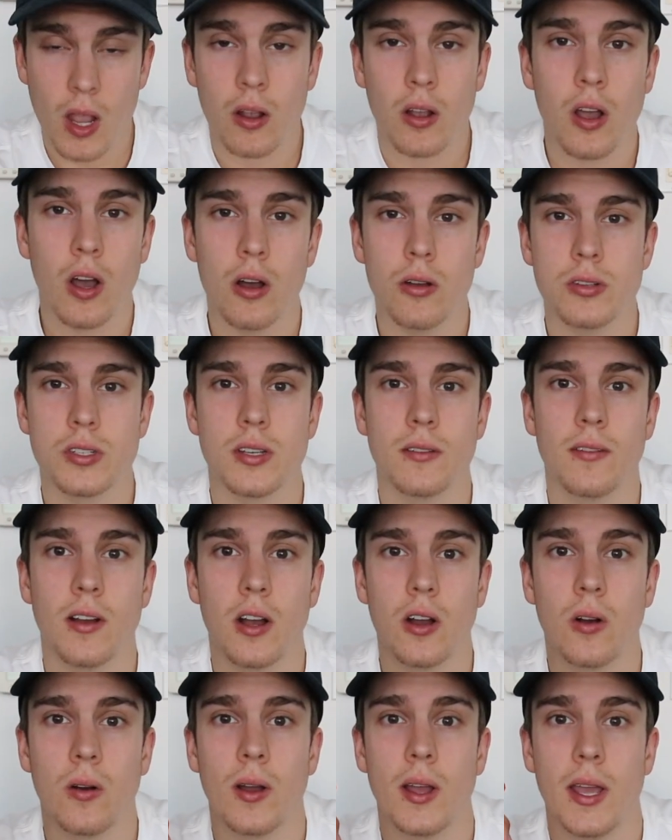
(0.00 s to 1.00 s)

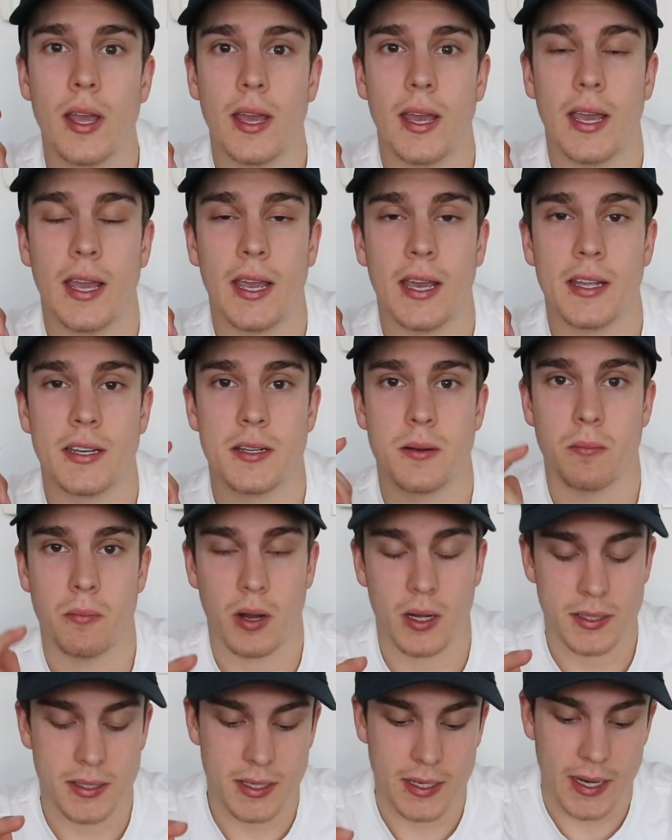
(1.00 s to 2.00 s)
Kosovo, and
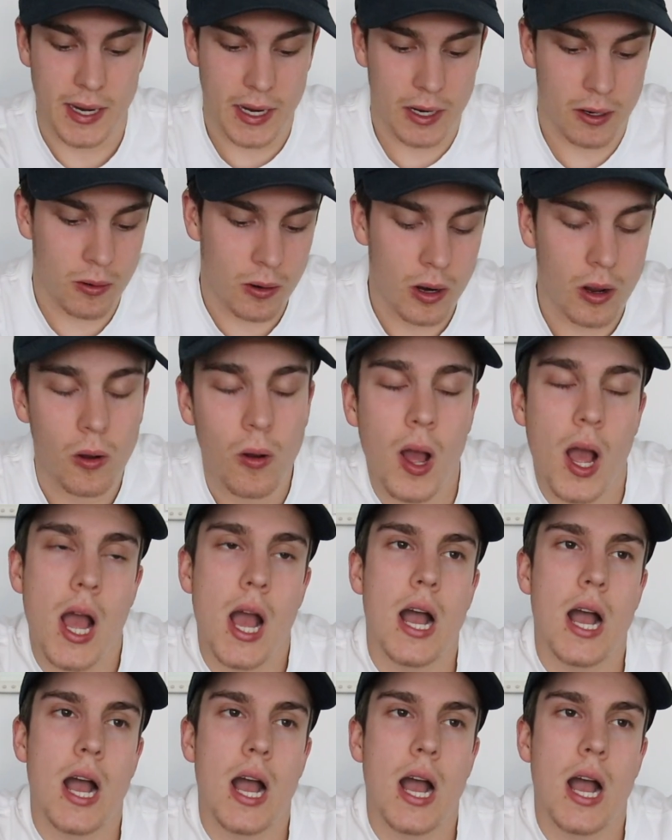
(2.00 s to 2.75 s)
Montenegro.